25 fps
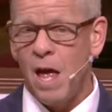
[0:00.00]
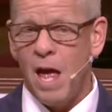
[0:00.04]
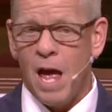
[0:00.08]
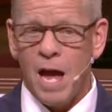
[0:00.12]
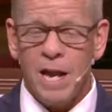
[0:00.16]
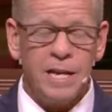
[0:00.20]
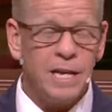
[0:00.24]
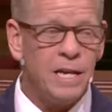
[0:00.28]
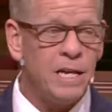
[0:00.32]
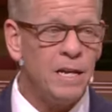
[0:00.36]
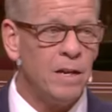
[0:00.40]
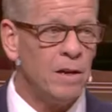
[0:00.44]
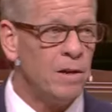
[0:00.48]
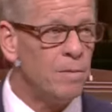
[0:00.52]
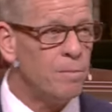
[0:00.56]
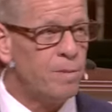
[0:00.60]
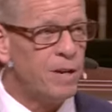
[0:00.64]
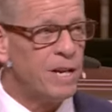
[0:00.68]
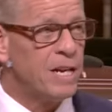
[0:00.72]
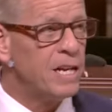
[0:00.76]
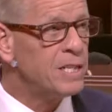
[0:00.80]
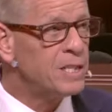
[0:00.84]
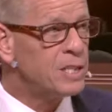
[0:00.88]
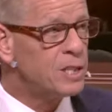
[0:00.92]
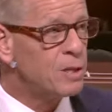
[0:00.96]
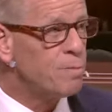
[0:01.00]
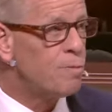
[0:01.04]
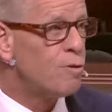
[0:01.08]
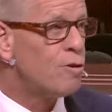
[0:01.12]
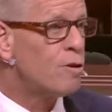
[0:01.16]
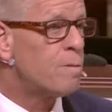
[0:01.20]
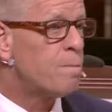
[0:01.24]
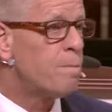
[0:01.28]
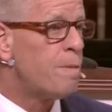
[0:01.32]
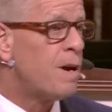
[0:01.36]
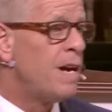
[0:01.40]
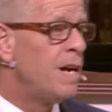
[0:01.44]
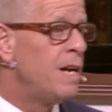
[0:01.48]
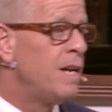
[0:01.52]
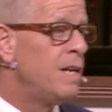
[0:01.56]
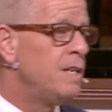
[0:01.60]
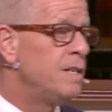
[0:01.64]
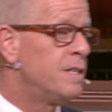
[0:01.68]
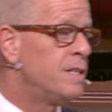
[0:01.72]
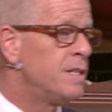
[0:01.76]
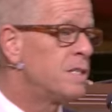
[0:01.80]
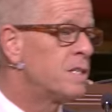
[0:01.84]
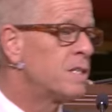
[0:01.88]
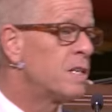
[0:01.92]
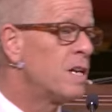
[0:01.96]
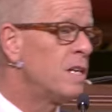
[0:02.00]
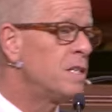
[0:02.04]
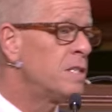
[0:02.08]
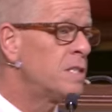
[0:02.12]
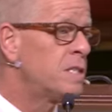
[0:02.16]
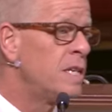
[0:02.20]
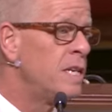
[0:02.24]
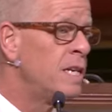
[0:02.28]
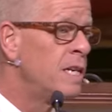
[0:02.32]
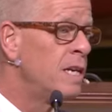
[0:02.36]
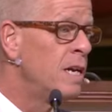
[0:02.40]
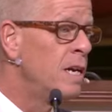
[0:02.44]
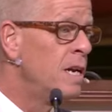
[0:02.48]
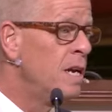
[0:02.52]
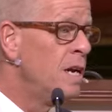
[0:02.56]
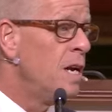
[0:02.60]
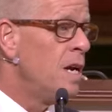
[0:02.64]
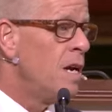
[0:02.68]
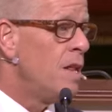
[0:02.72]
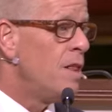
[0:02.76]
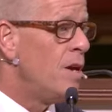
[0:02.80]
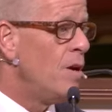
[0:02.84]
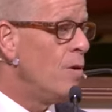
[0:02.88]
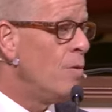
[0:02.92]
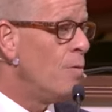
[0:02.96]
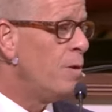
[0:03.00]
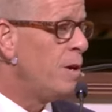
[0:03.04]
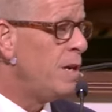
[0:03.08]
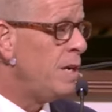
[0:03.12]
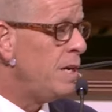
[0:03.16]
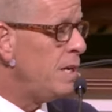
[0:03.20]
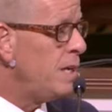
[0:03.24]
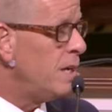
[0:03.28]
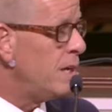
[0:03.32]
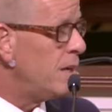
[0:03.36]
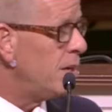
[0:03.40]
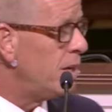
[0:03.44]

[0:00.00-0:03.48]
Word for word: And he begins the book by discussing that we